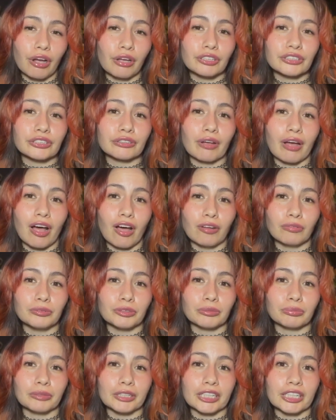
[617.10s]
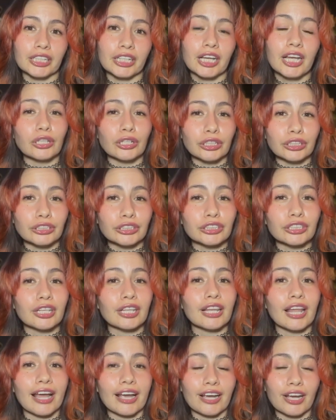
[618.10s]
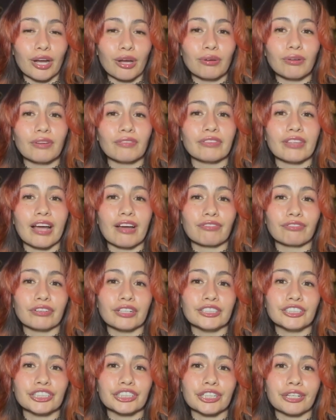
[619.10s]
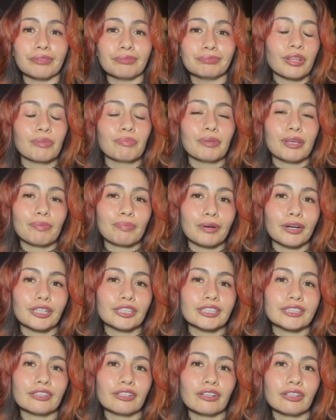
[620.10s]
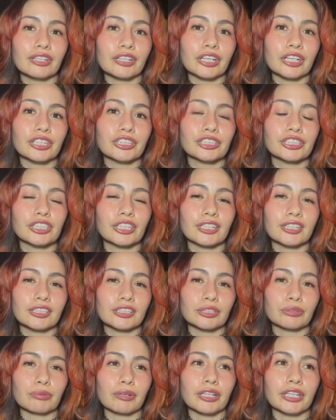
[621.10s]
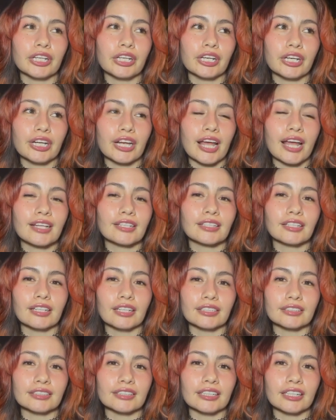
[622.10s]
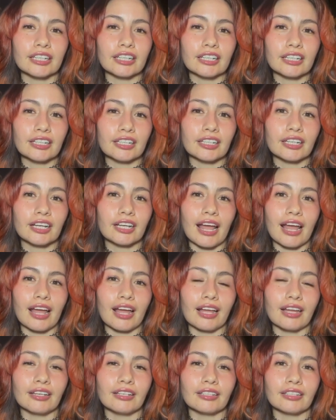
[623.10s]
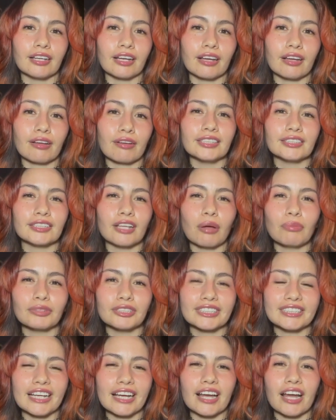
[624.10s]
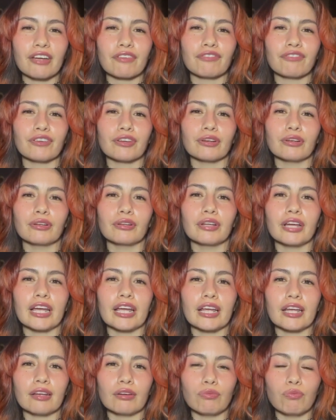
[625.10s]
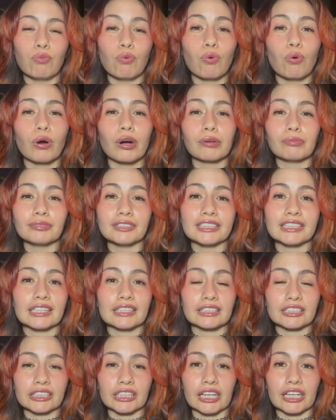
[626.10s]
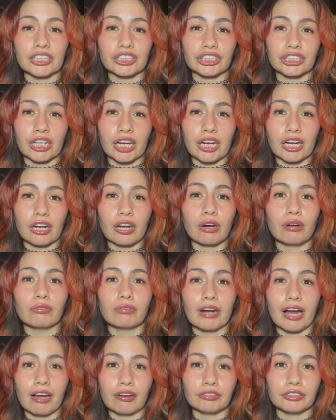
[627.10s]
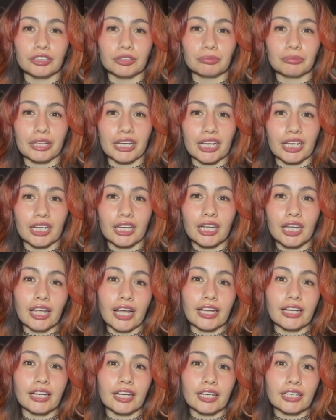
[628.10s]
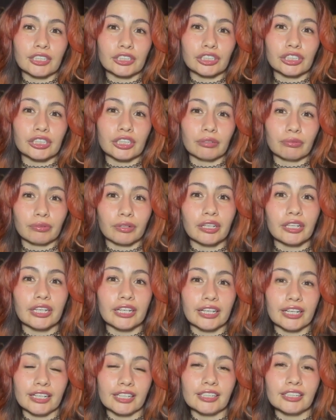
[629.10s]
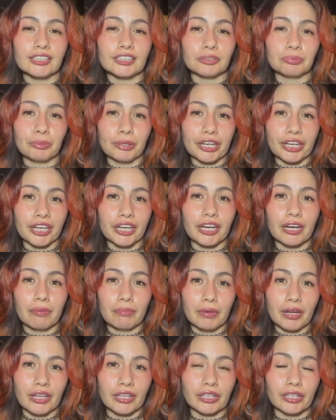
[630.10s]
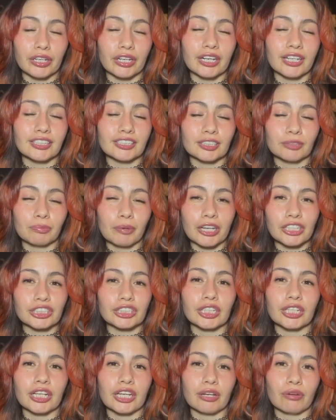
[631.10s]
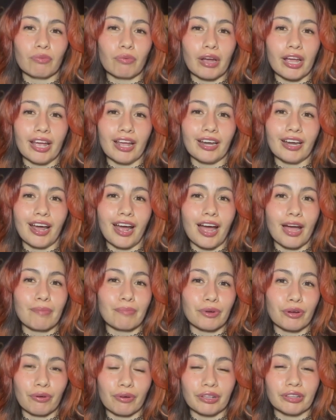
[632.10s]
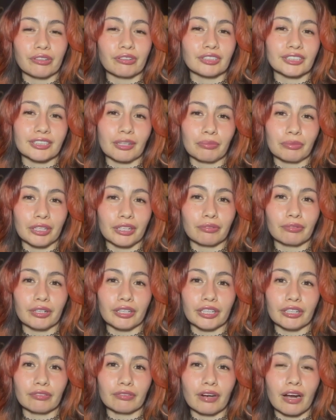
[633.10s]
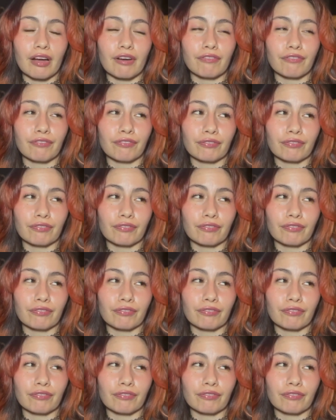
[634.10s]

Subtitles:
also helped me learn to let go of that friendship. With me personally, she's really good at listening, and it's almost like I feel a warm sensation around me, like she really is being a mother, especially when I'm going through something really rough,